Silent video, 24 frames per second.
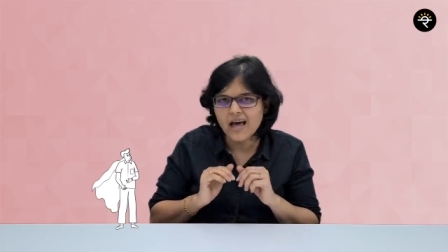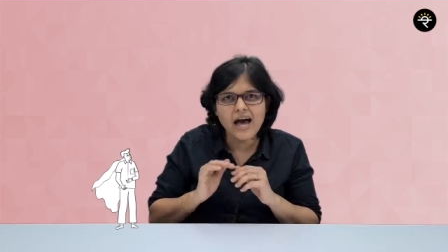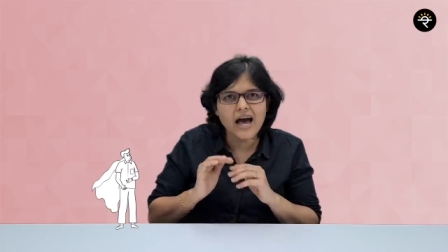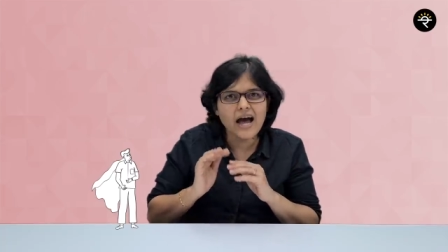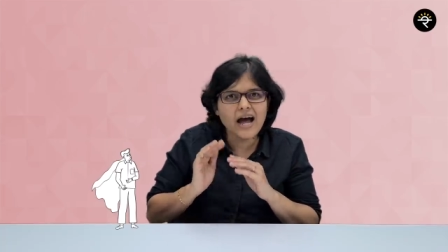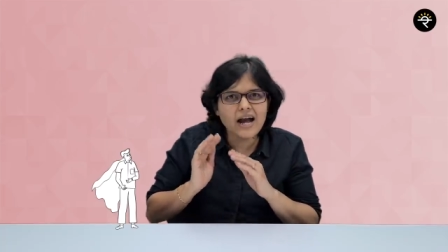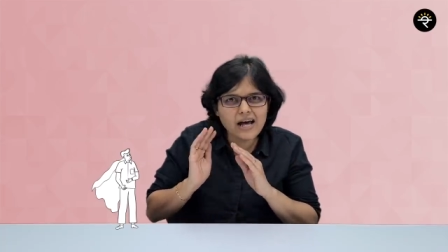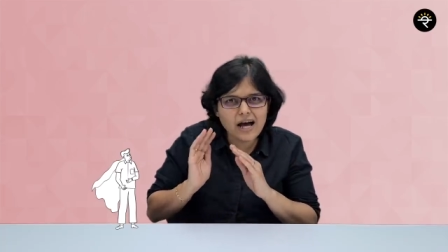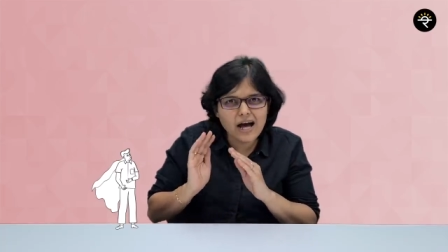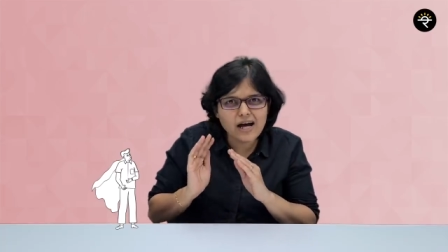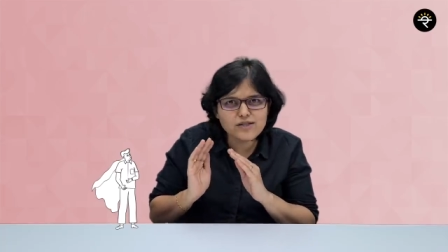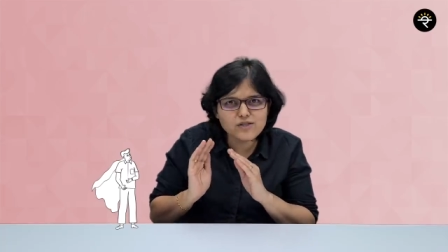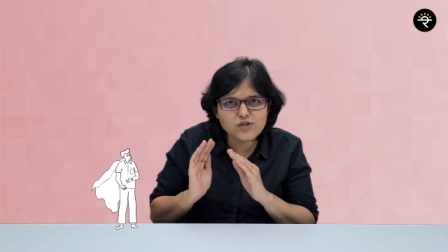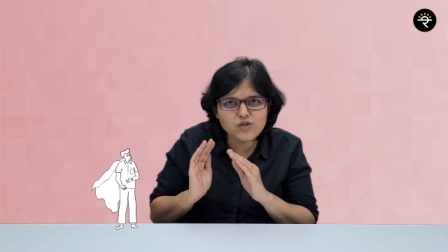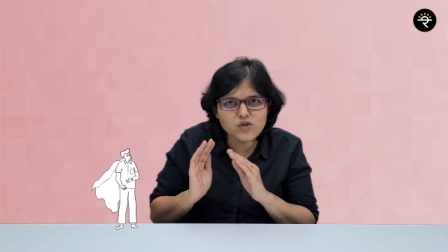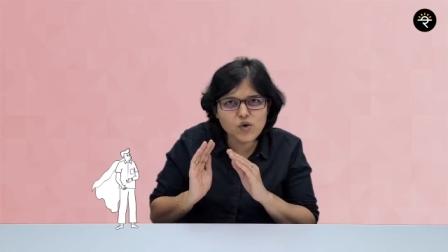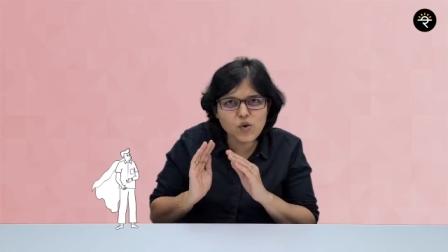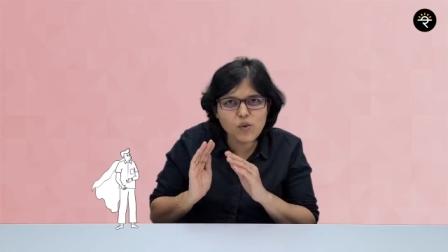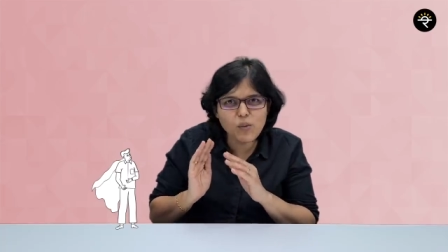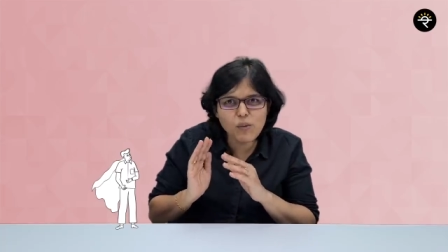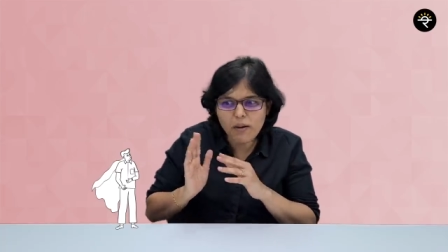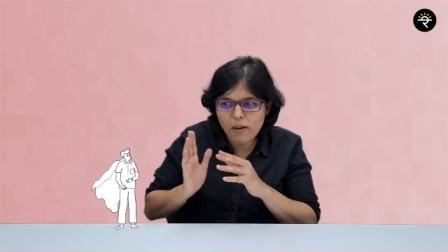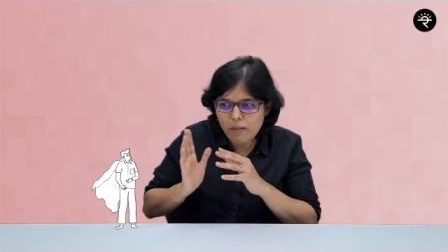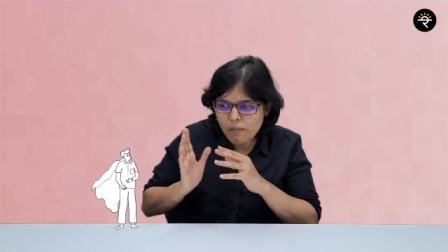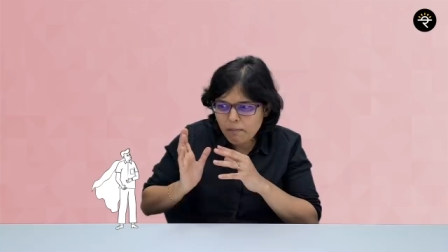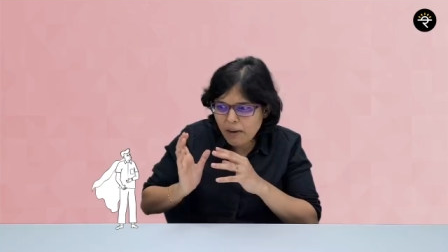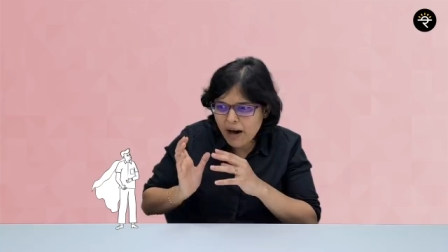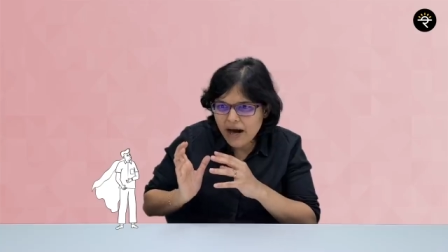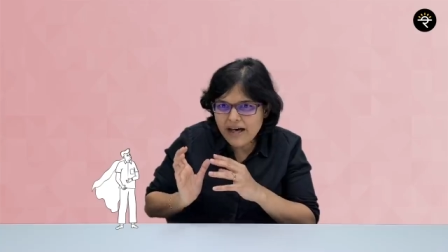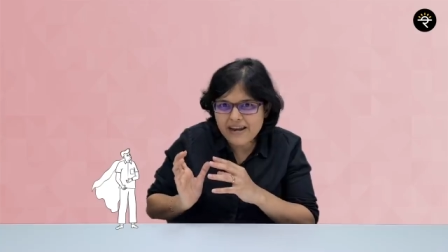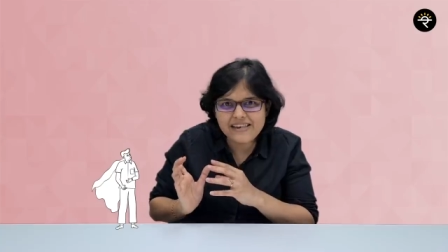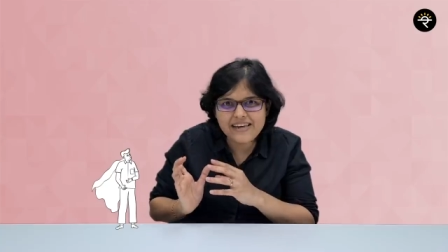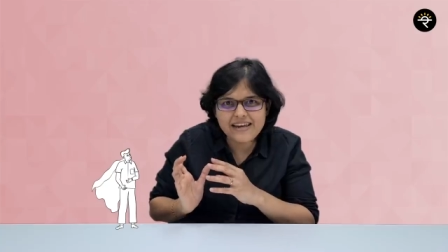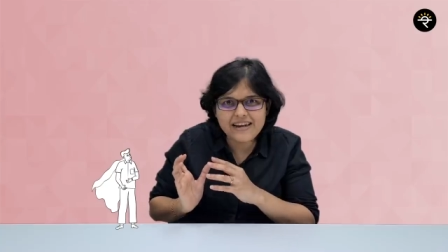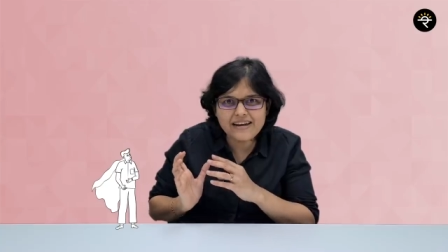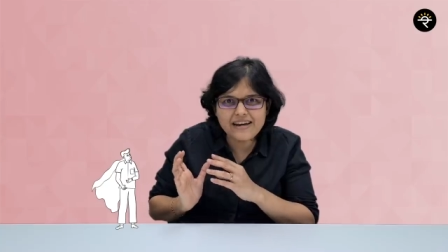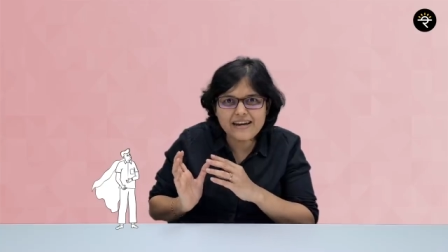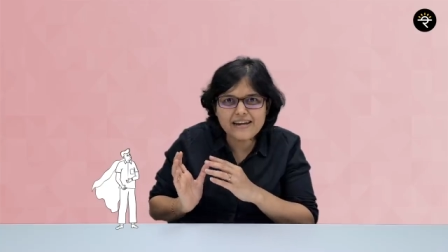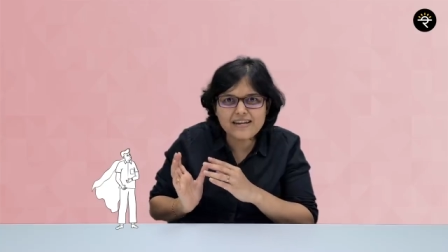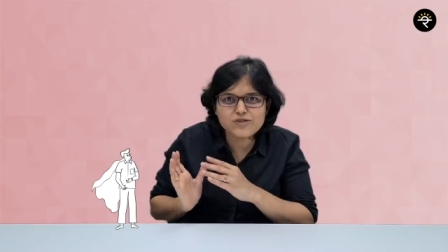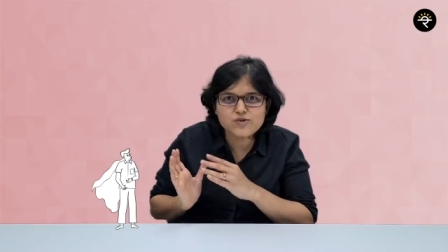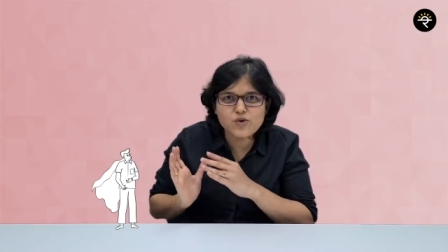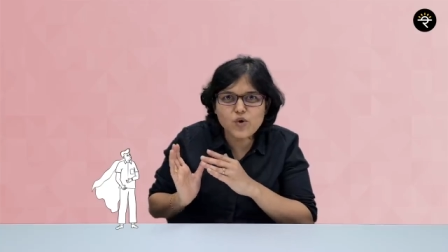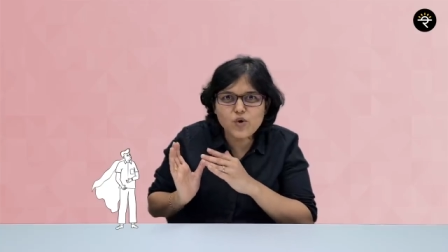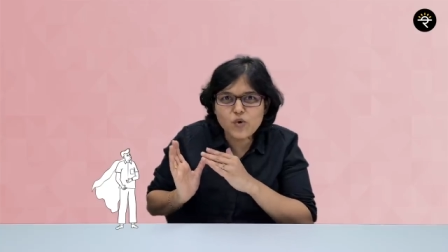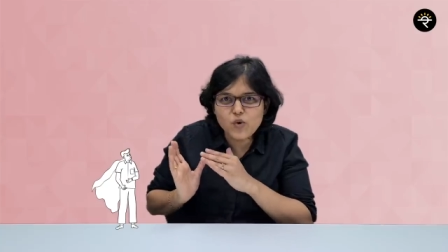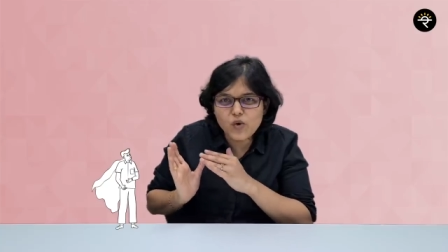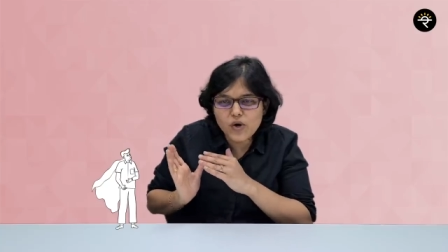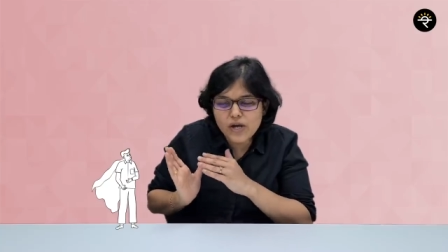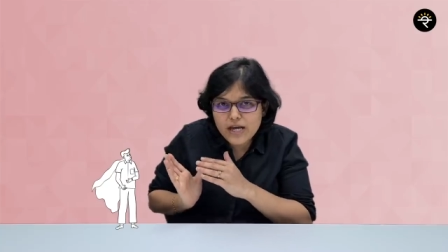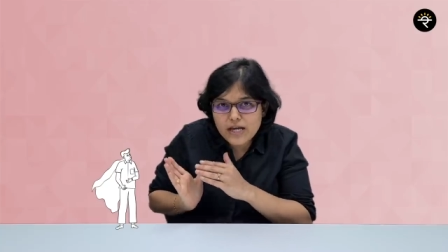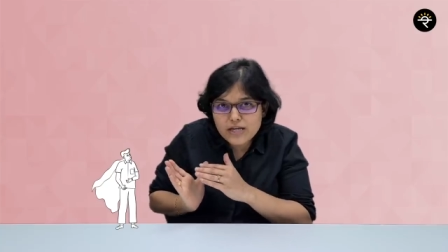and assume Bharti Airtel is going to